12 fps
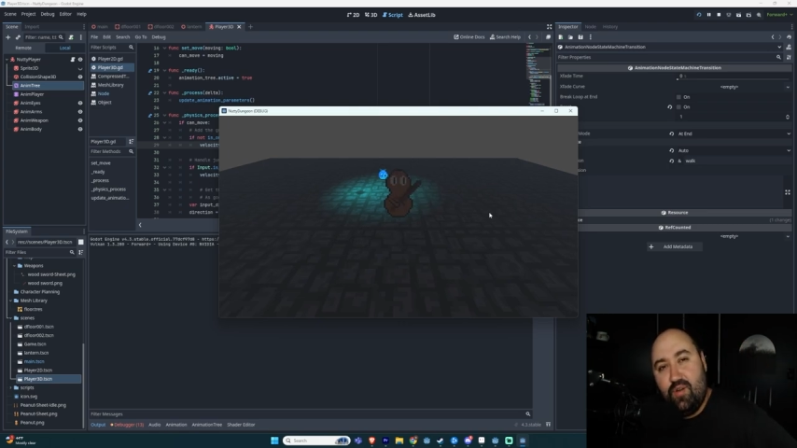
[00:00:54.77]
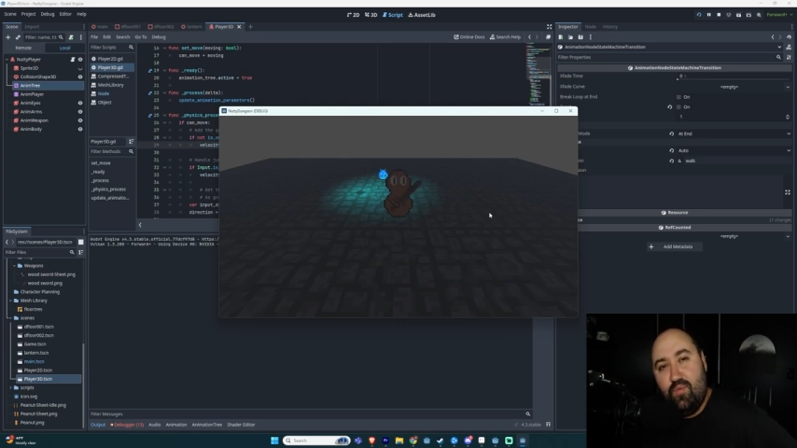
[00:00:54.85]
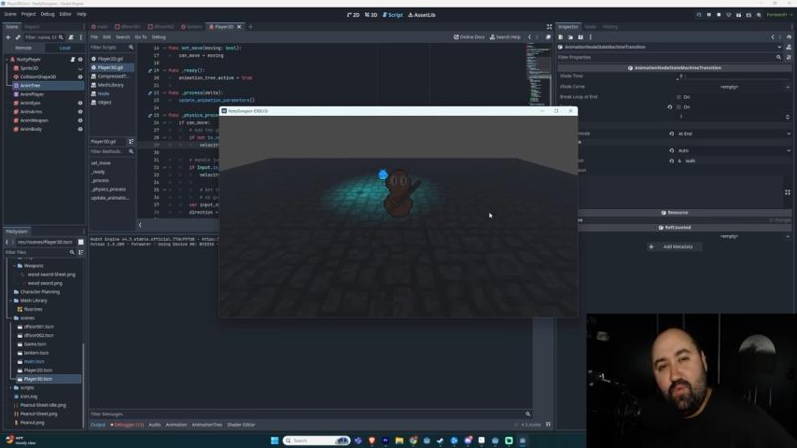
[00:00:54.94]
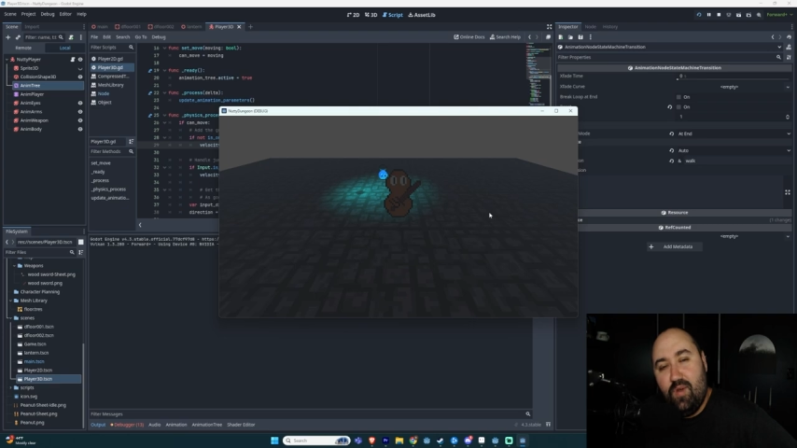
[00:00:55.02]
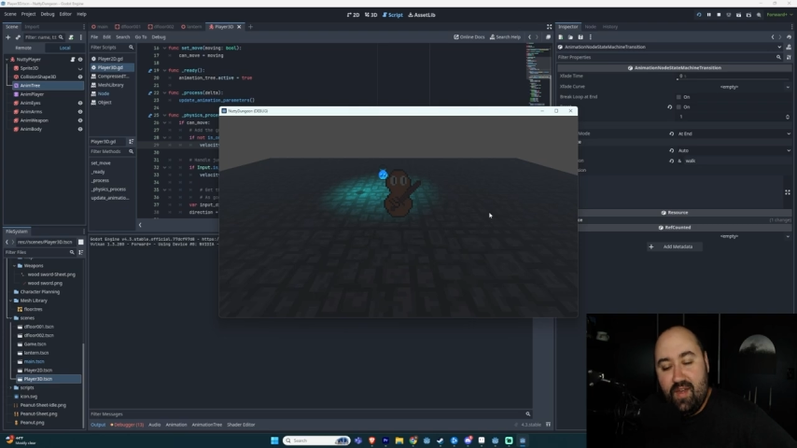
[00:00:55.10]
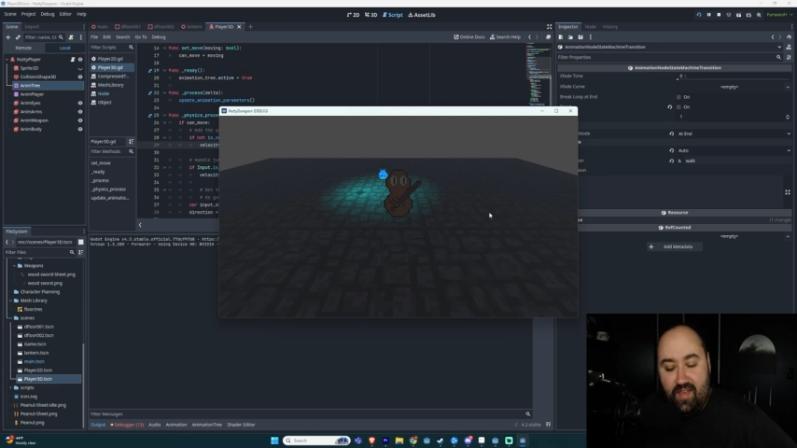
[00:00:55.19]

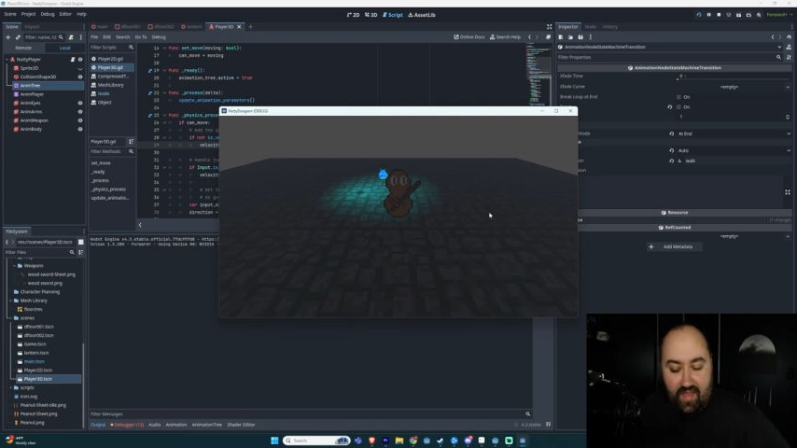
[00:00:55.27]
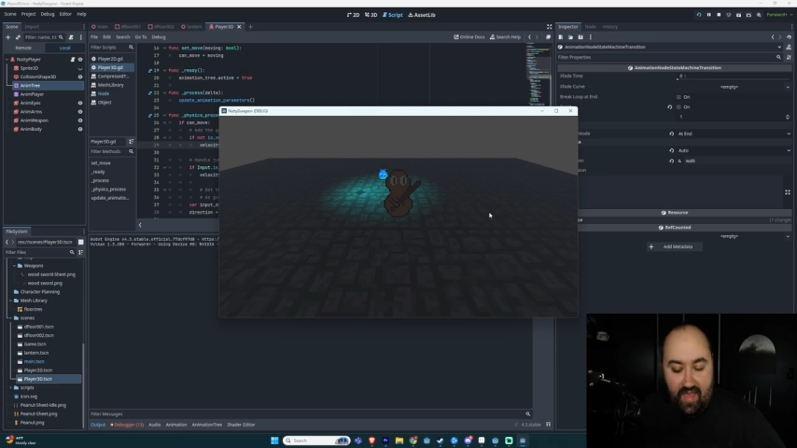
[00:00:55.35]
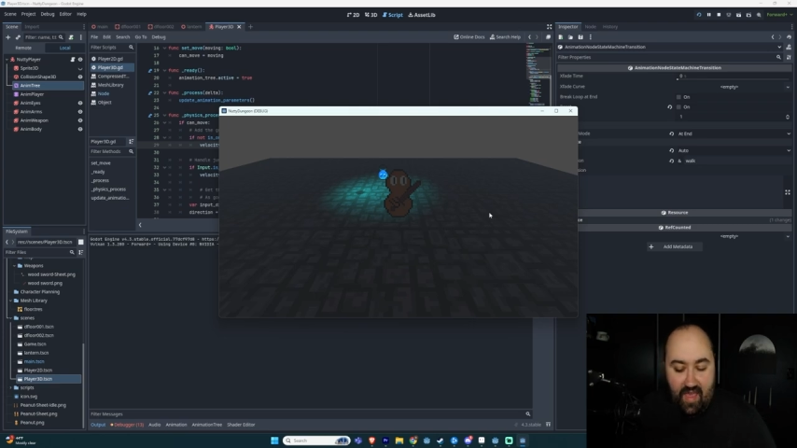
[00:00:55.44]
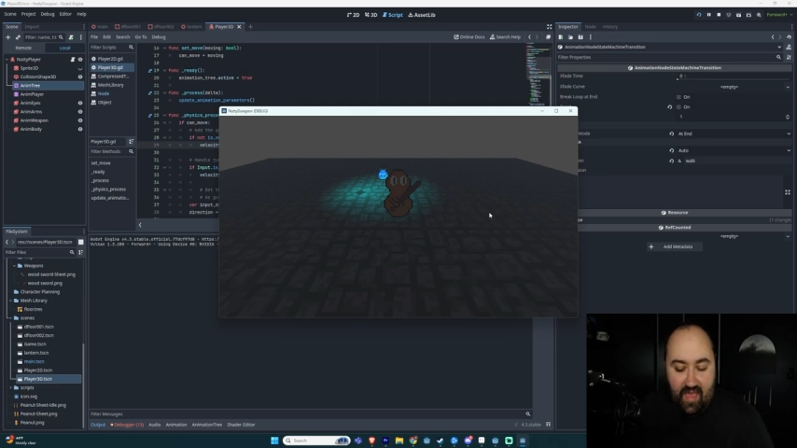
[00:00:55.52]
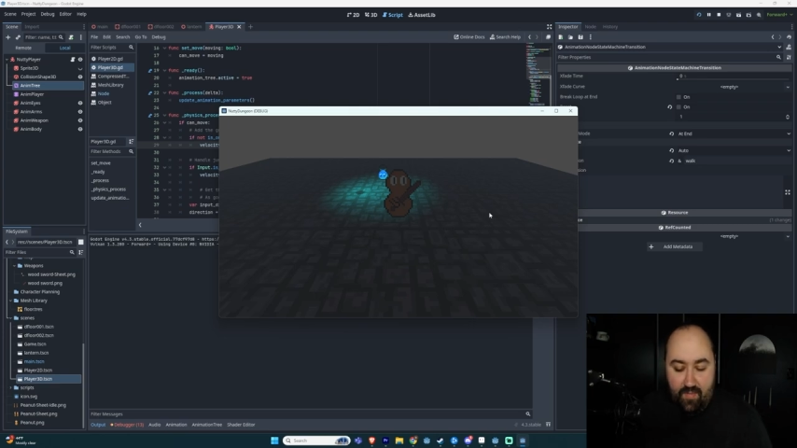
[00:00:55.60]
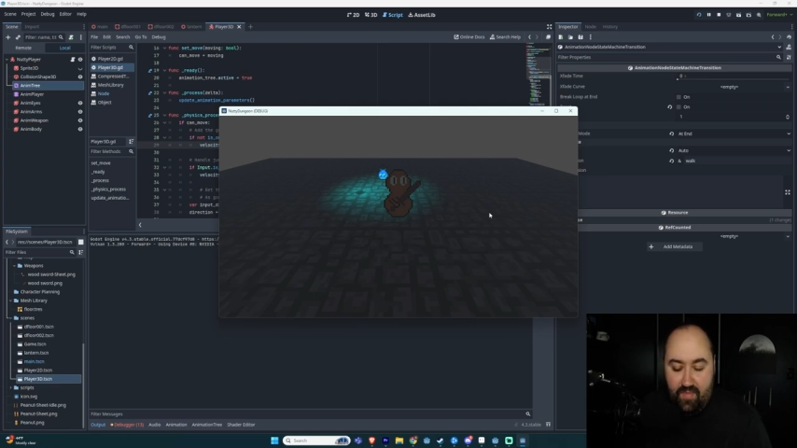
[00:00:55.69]
what is
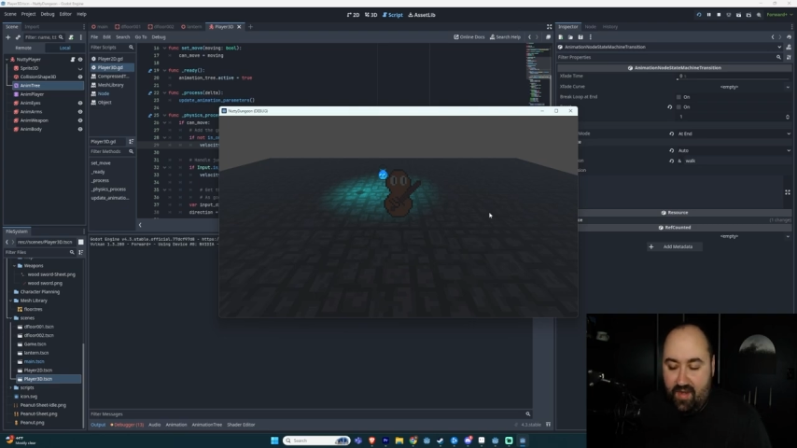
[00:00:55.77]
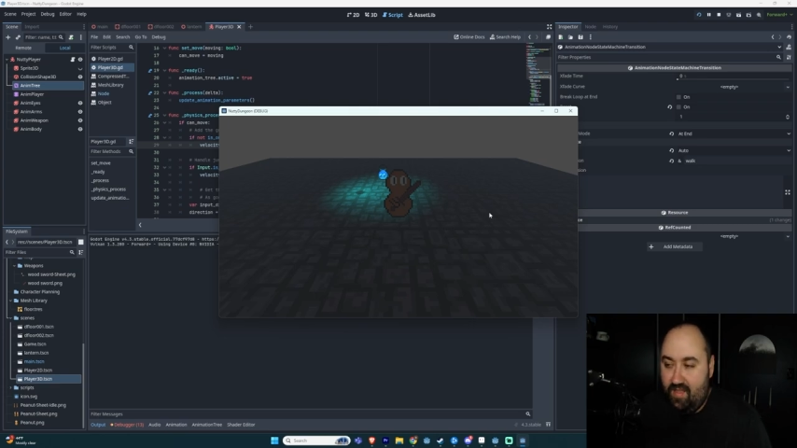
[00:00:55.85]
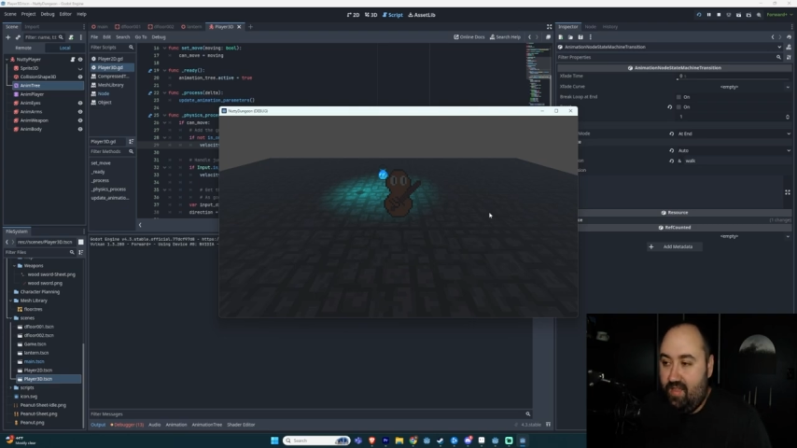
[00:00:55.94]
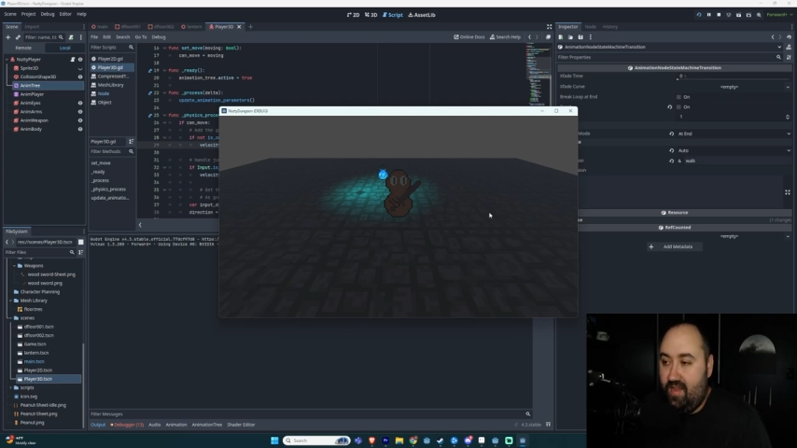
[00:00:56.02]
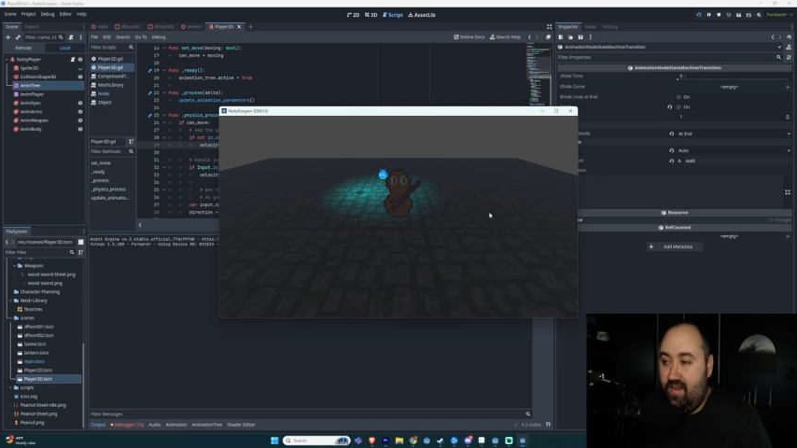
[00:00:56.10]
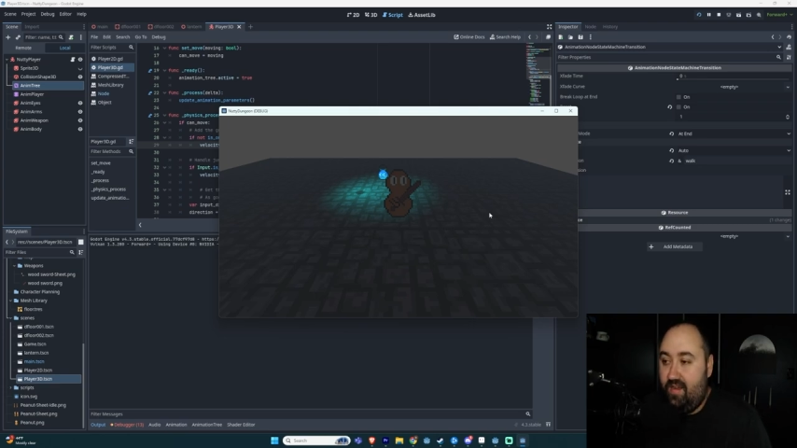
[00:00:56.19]
happening
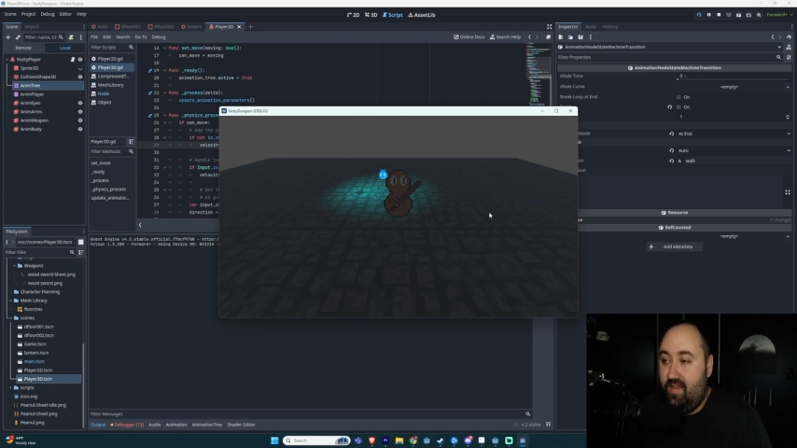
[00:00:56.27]
there.